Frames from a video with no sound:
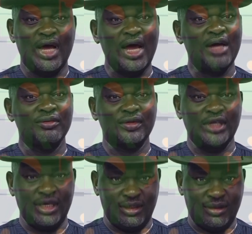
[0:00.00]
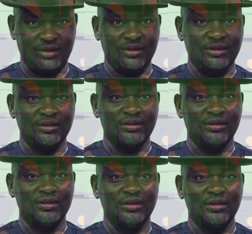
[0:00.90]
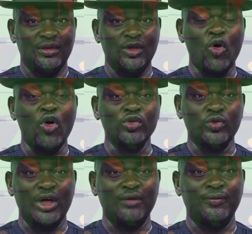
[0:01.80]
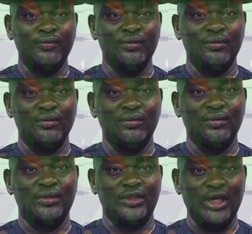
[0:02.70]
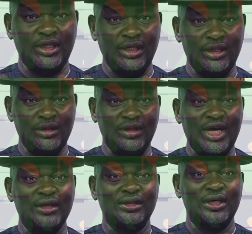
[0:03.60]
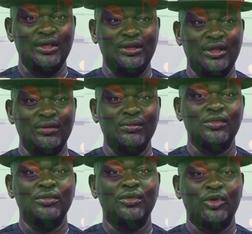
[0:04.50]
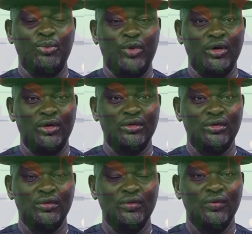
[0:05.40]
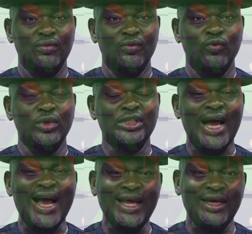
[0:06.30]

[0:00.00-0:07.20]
I have said they ought to have taken their intelligence report with high